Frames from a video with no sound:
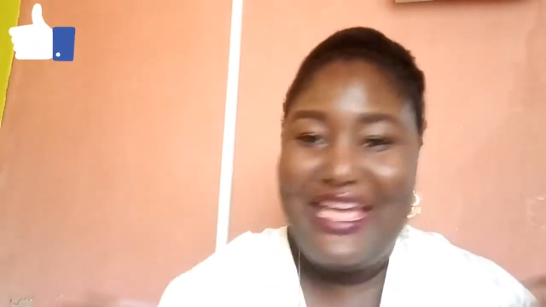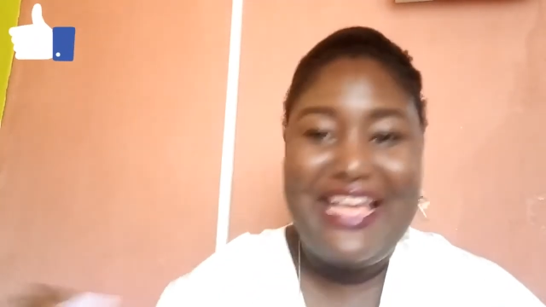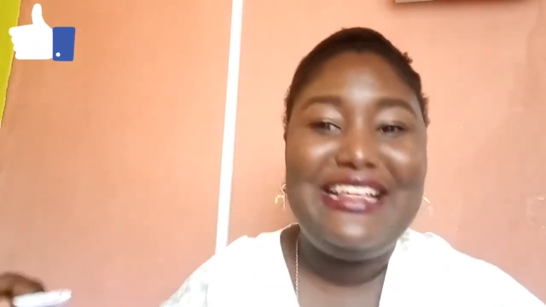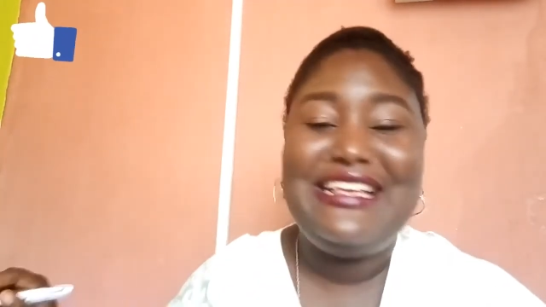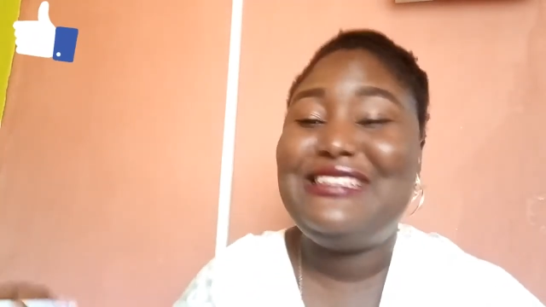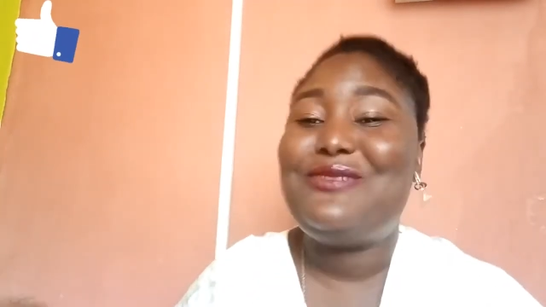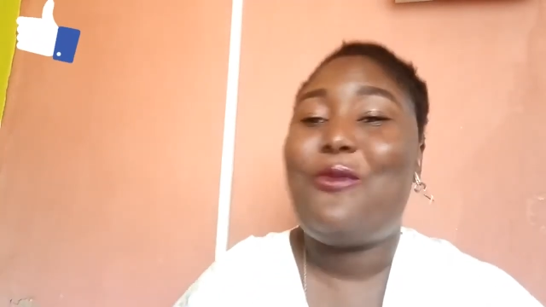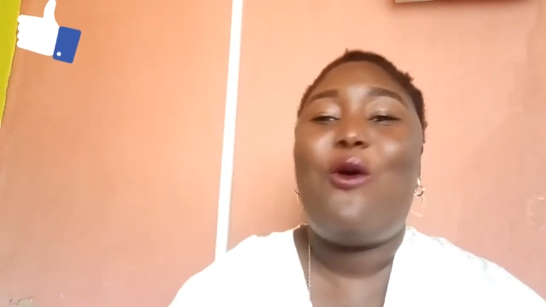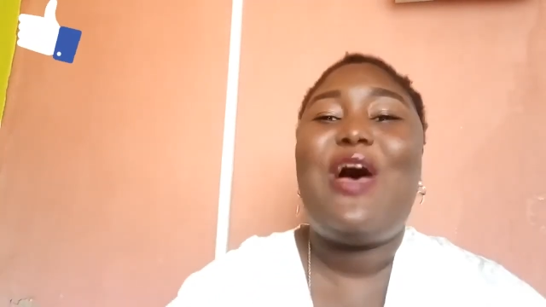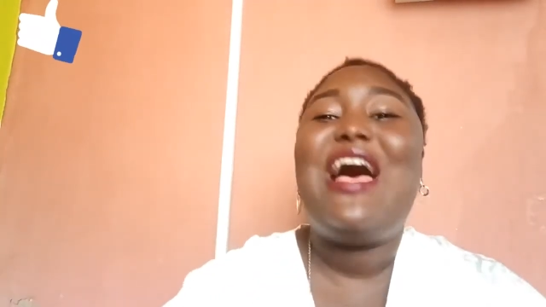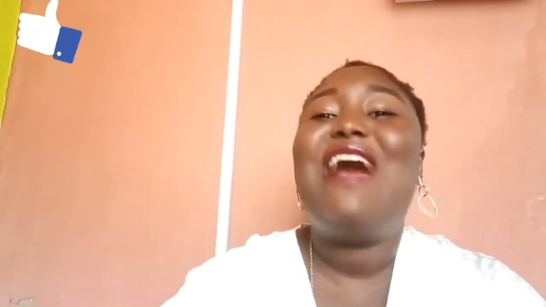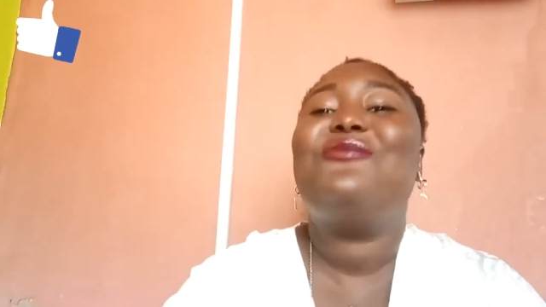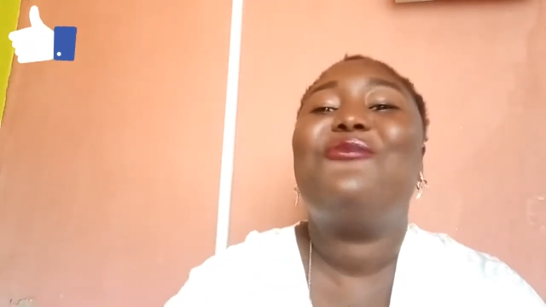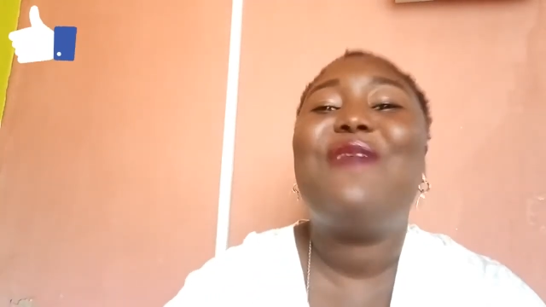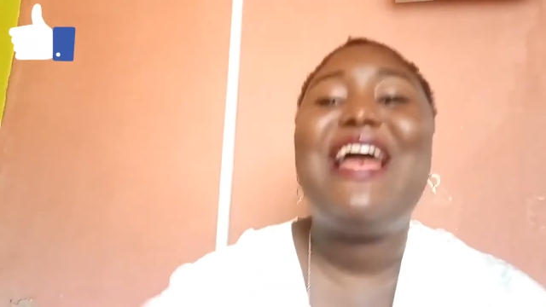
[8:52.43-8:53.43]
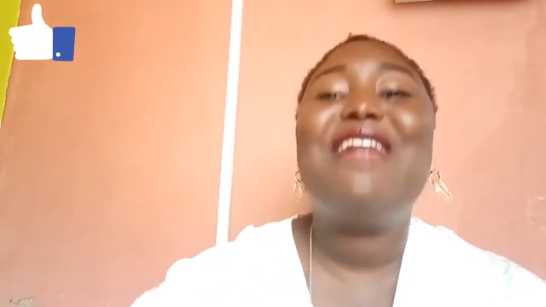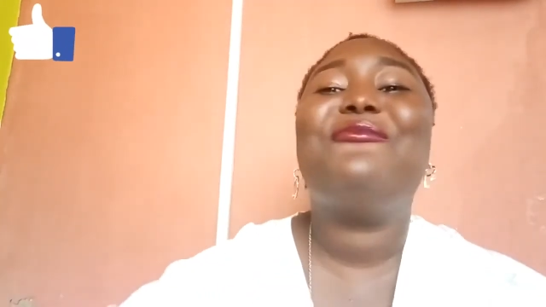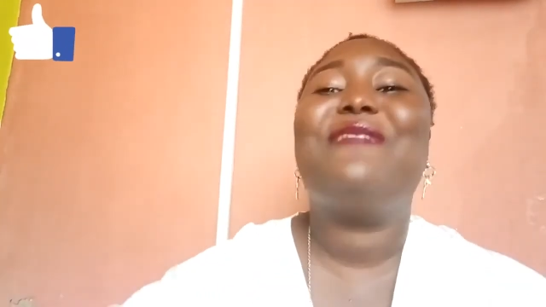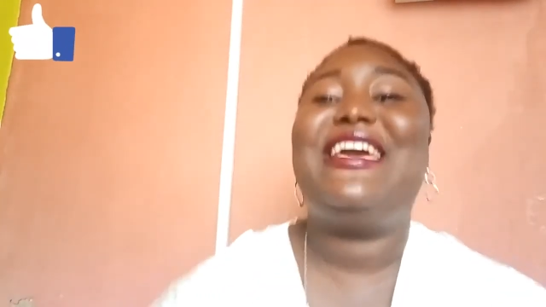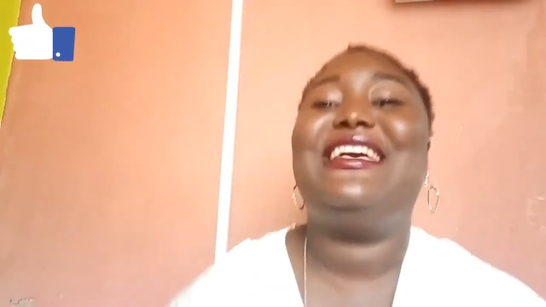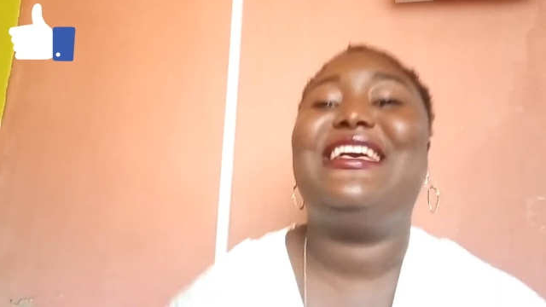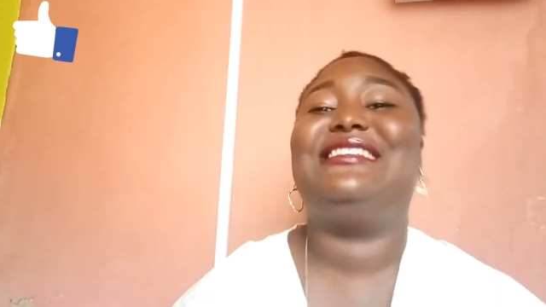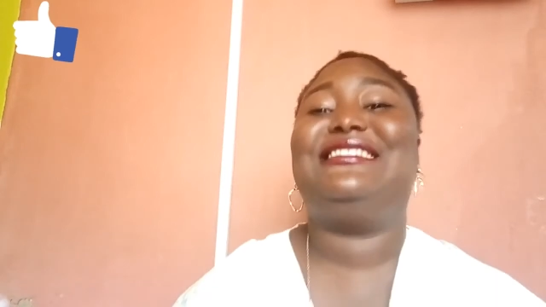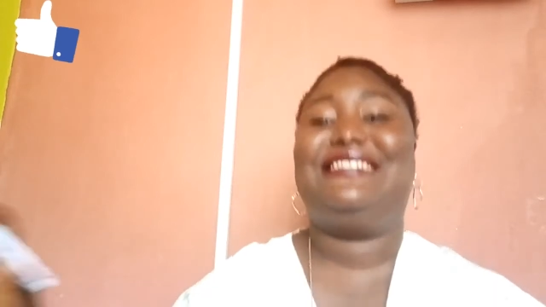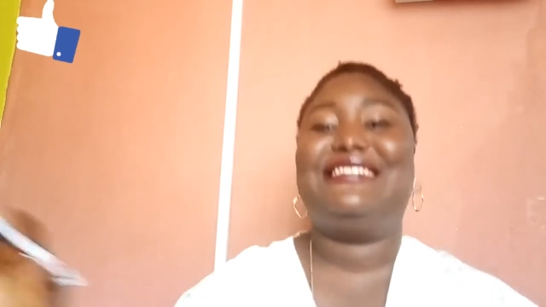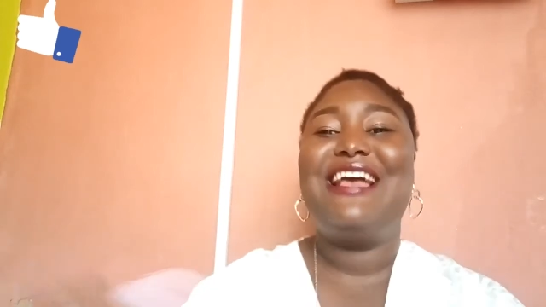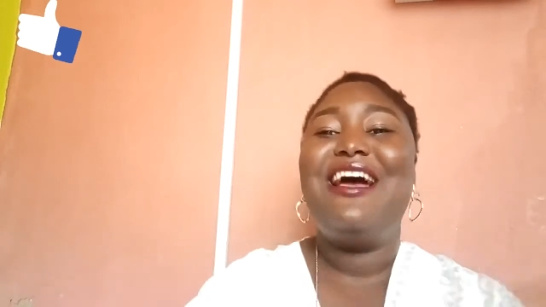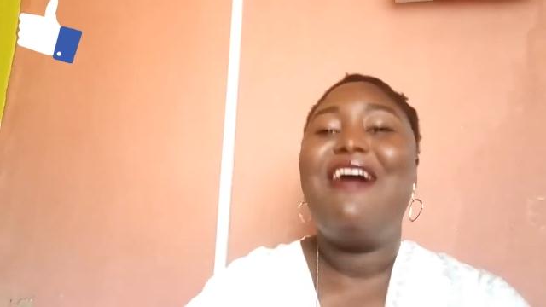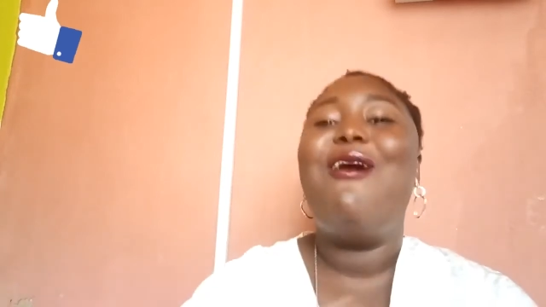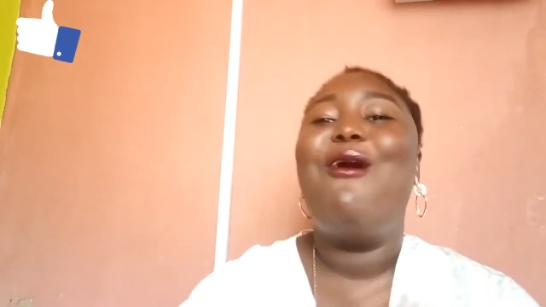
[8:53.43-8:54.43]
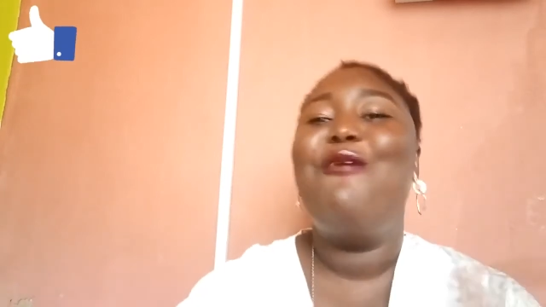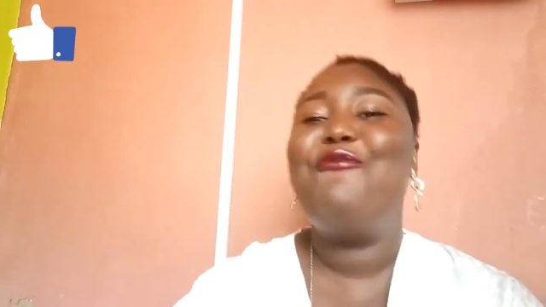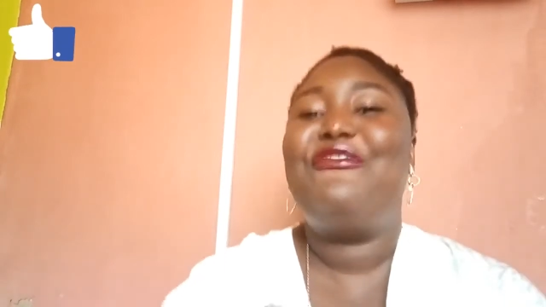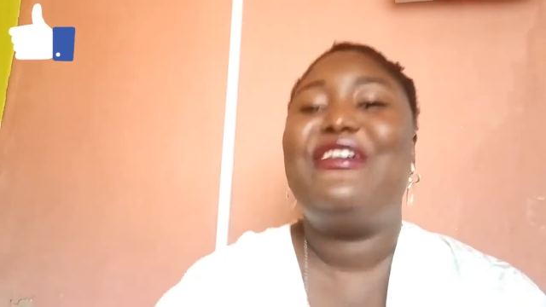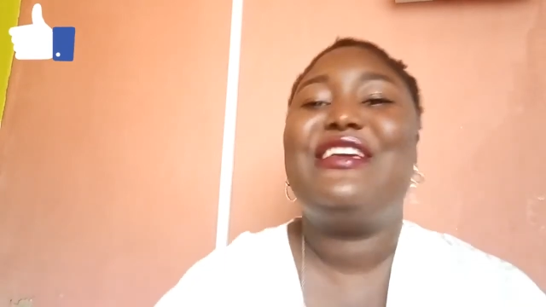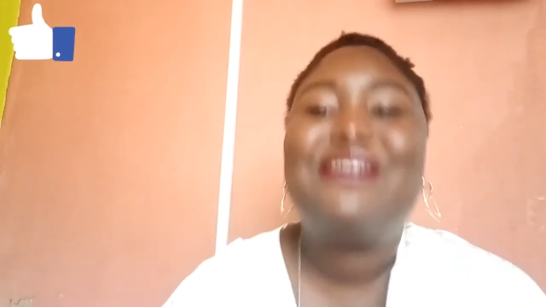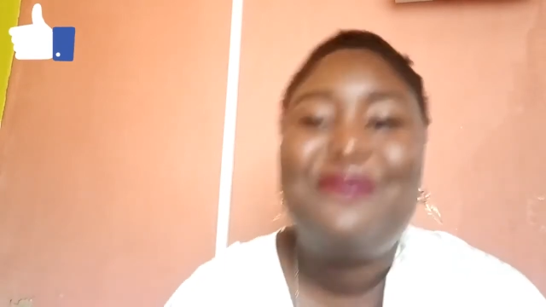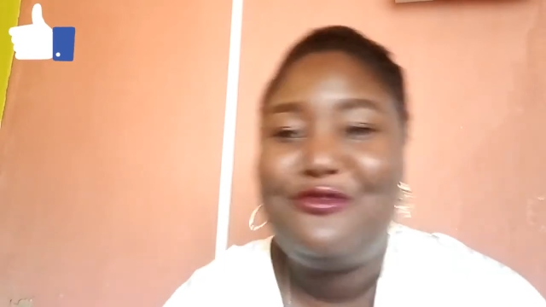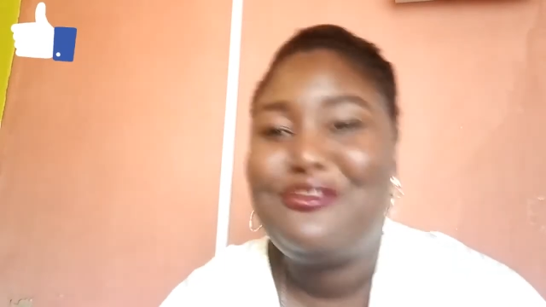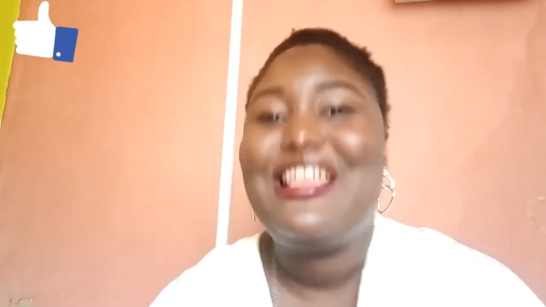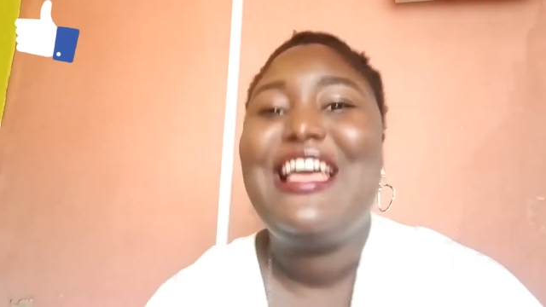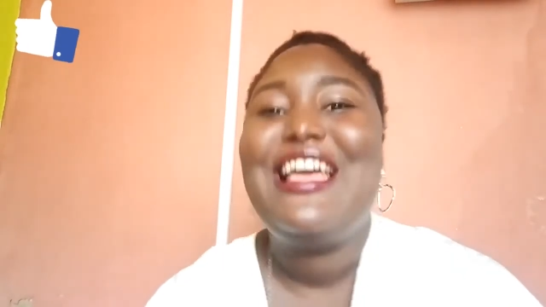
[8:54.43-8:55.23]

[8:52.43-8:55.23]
It's wild west of Facebook.